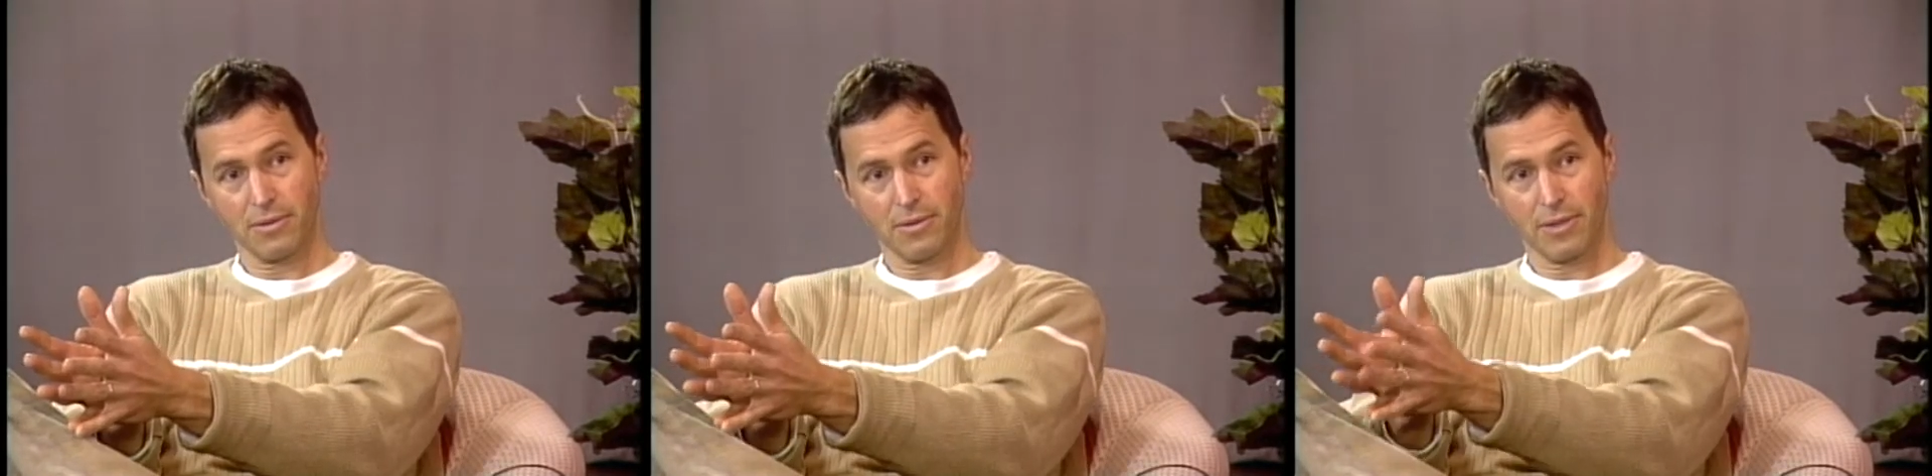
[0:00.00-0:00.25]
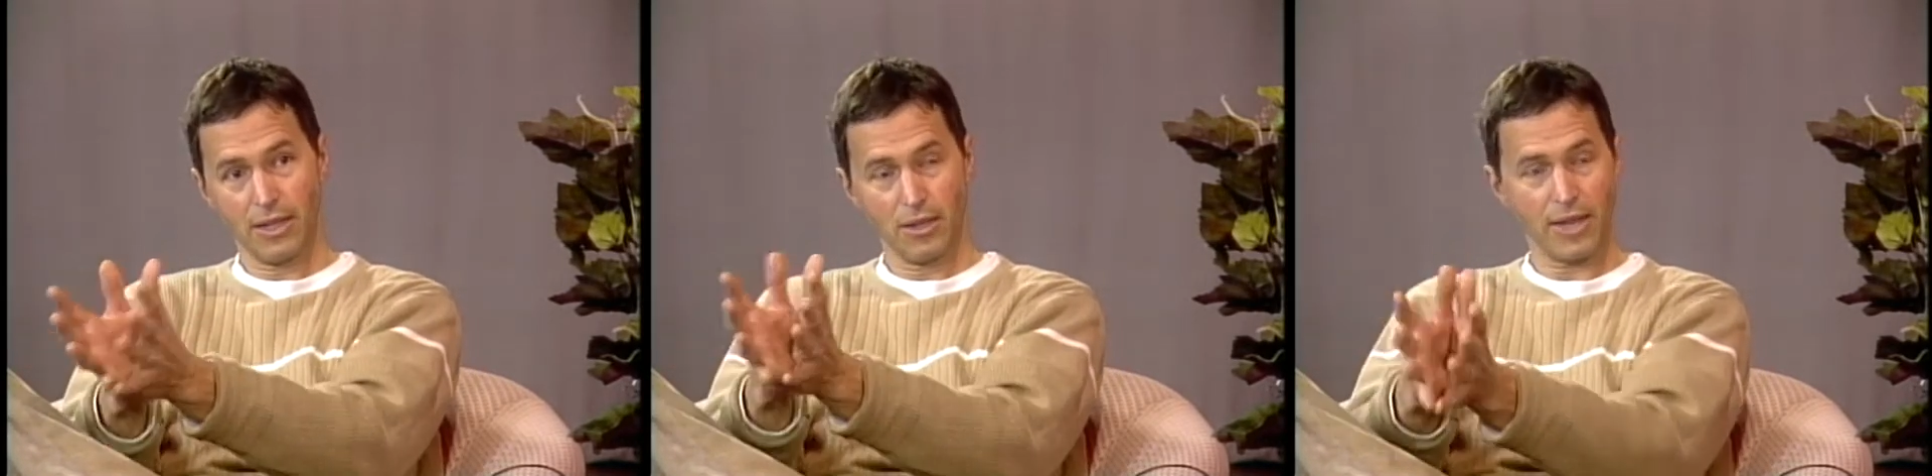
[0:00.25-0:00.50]

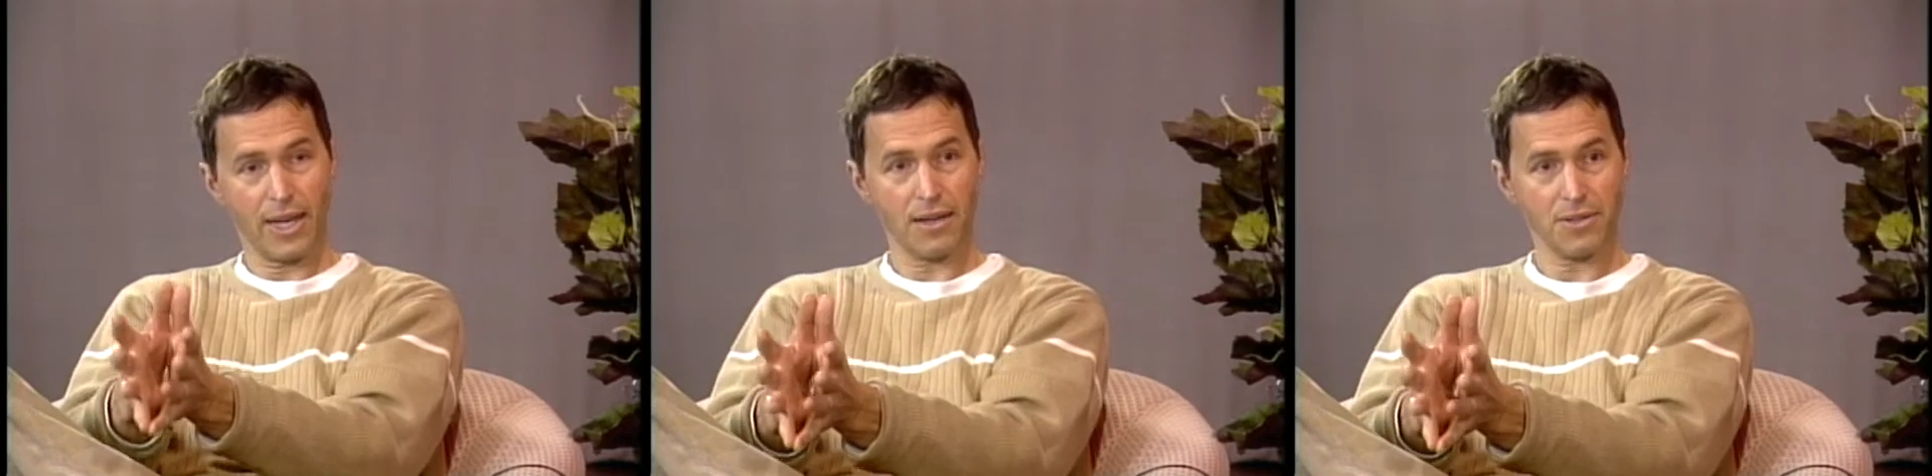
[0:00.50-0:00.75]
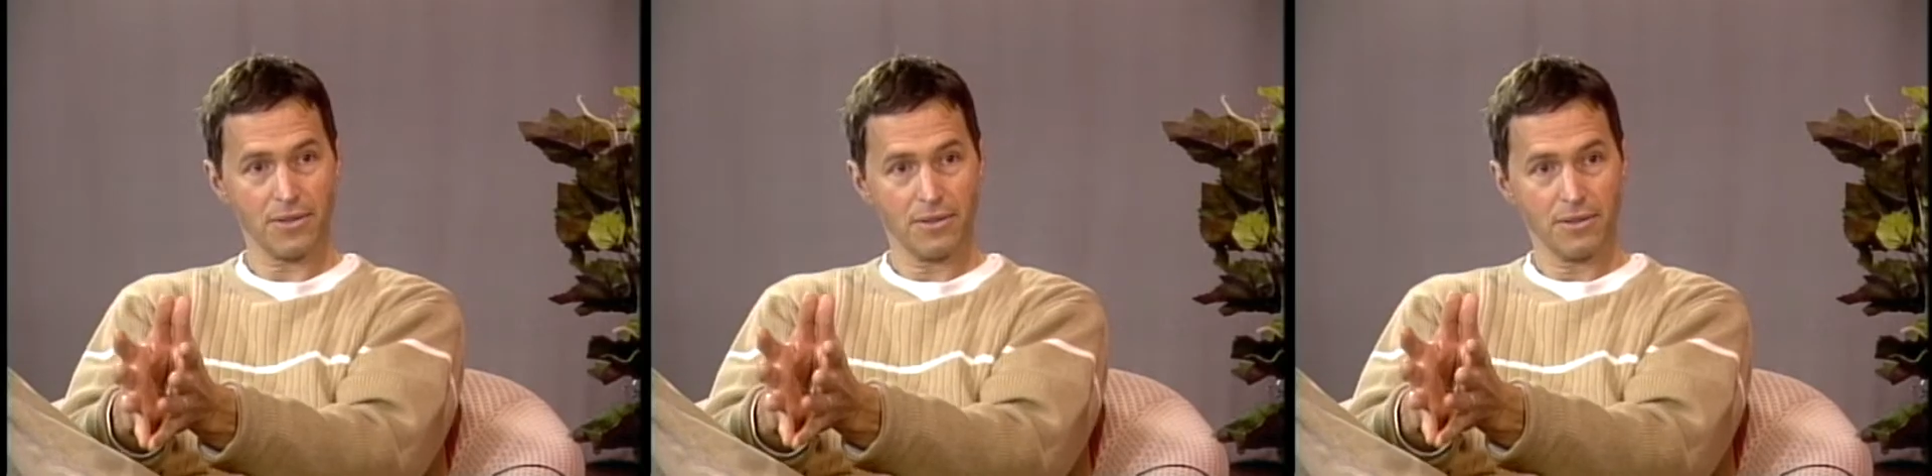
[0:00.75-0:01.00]
can look at
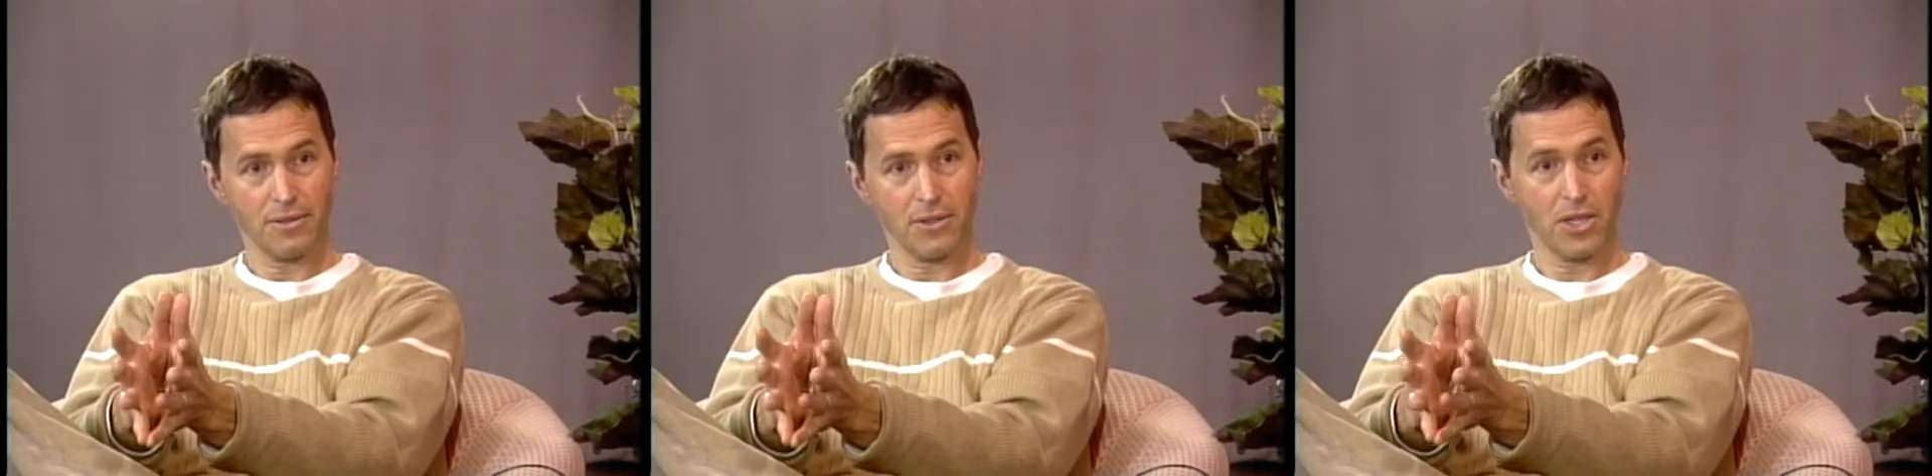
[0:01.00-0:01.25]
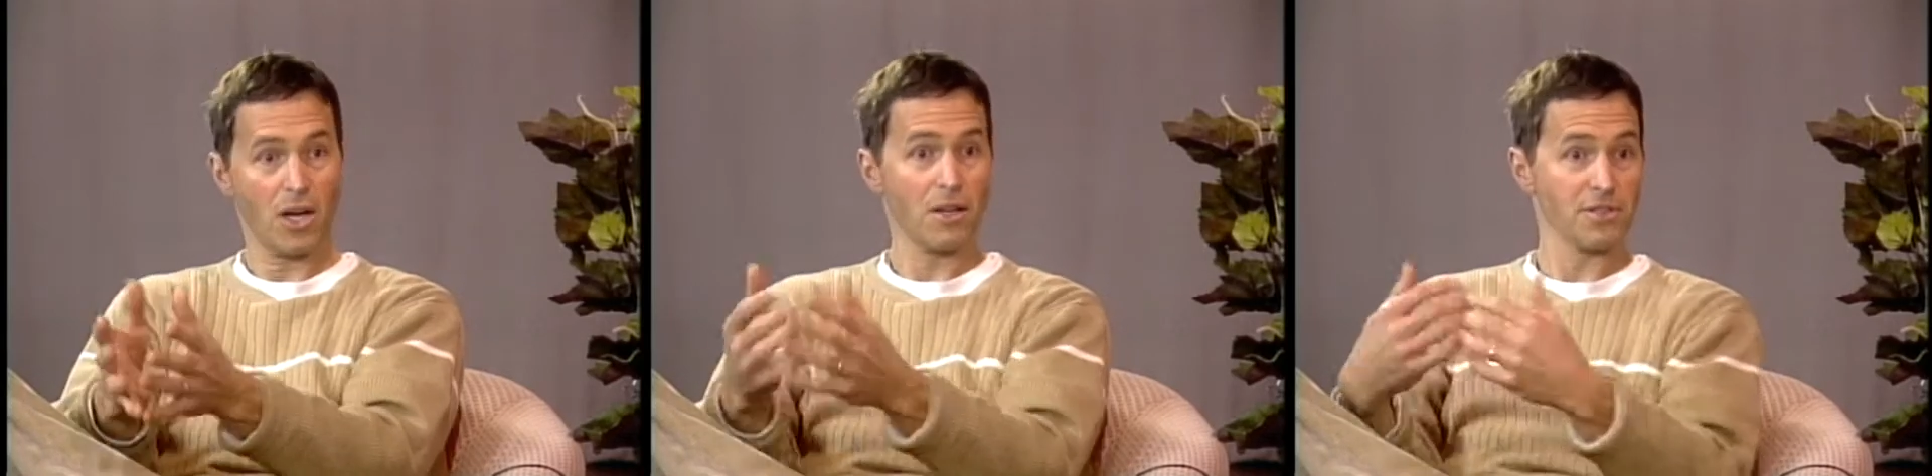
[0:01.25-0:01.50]
us to
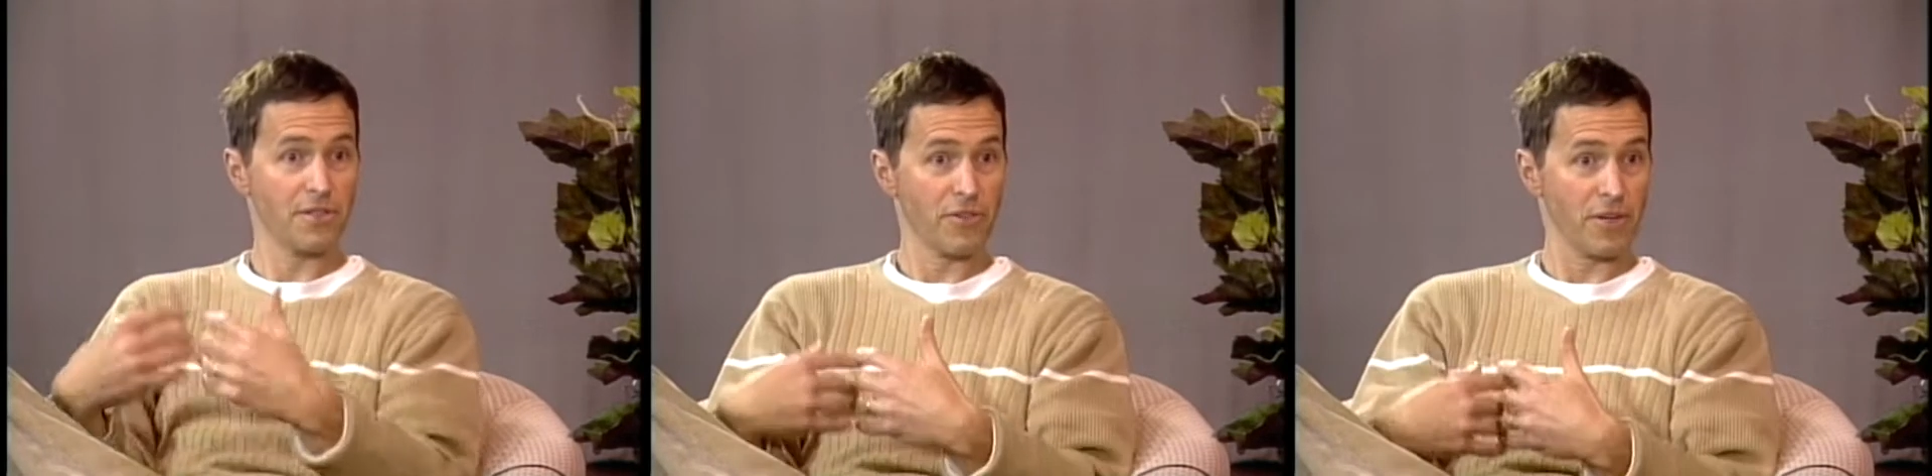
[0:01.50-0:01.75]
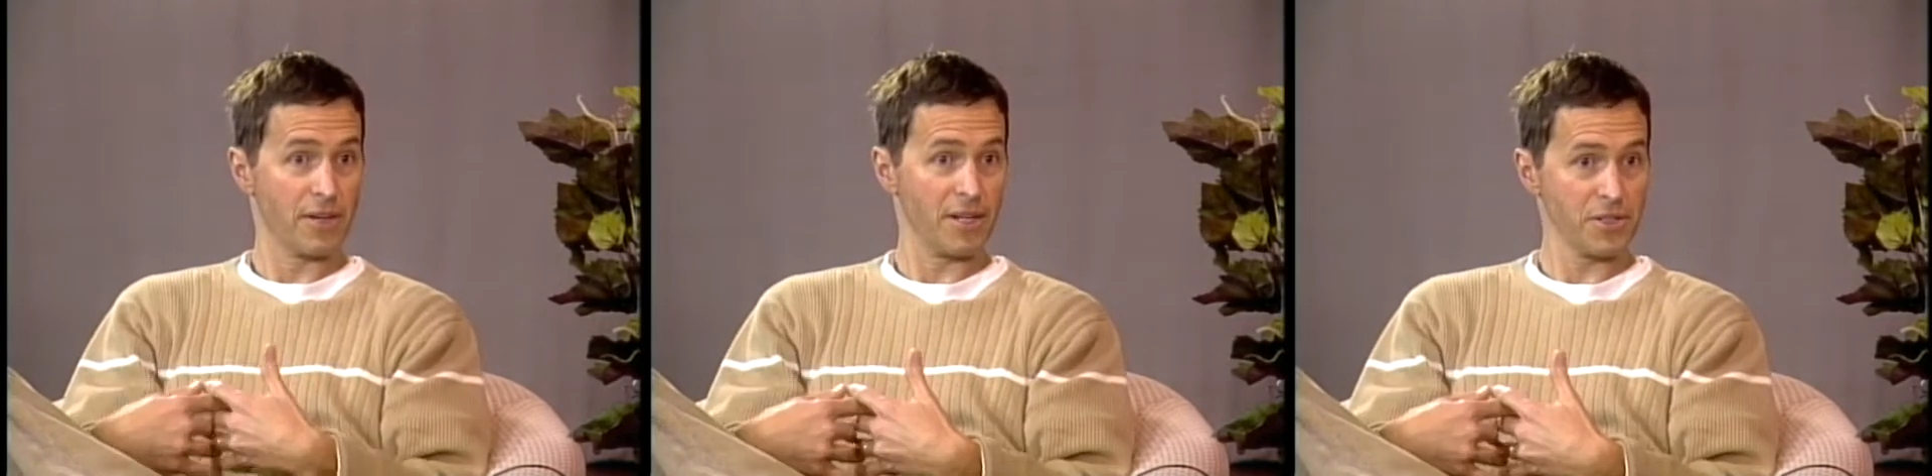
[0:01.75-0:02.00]
call us in for
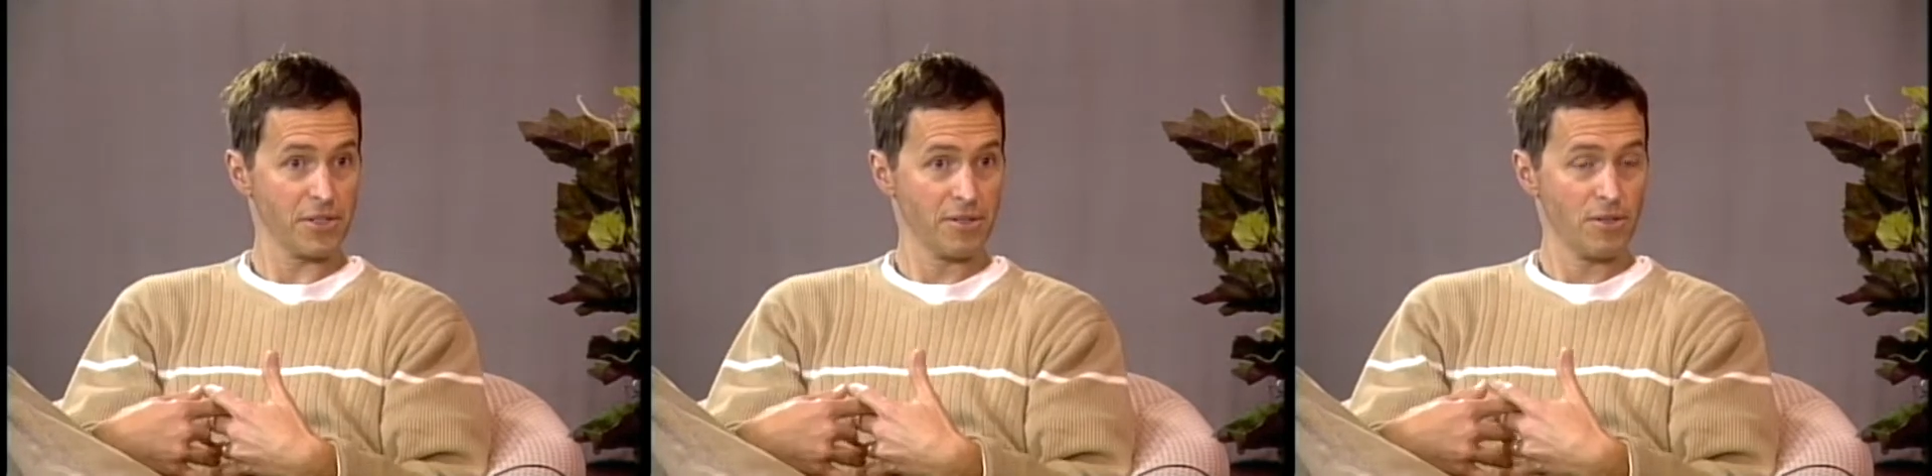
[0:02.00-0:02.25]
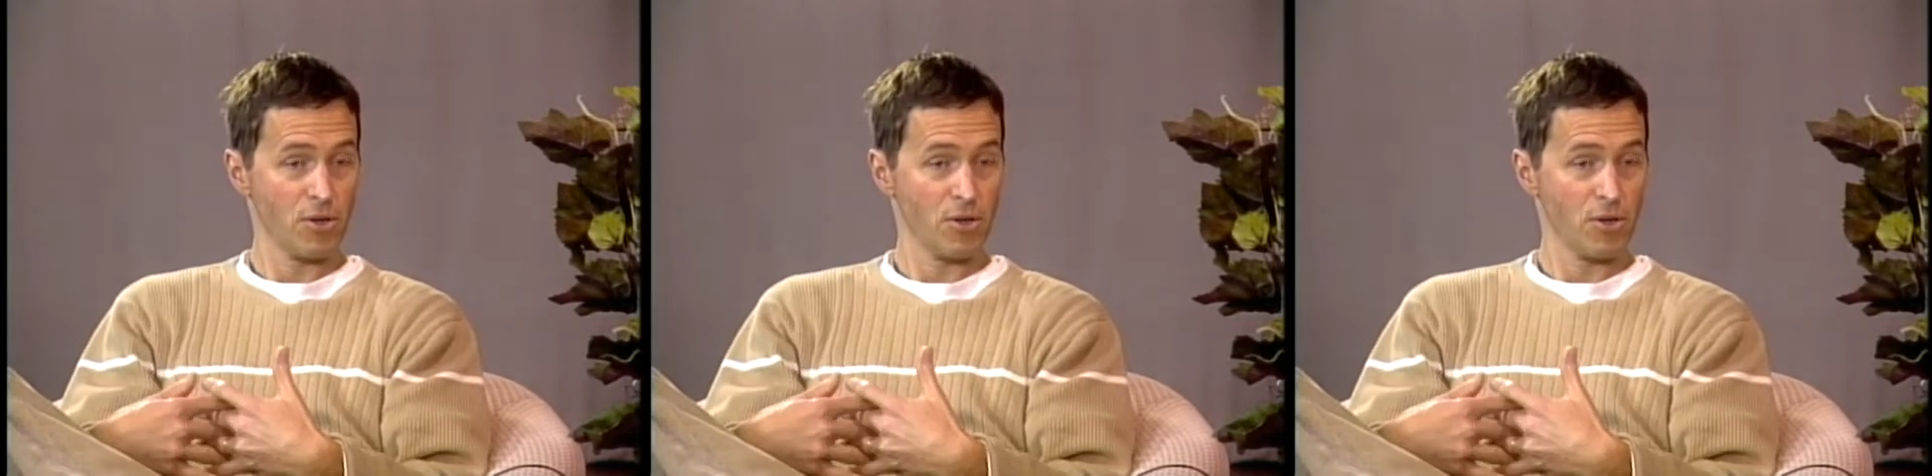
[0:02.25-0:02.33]
an audition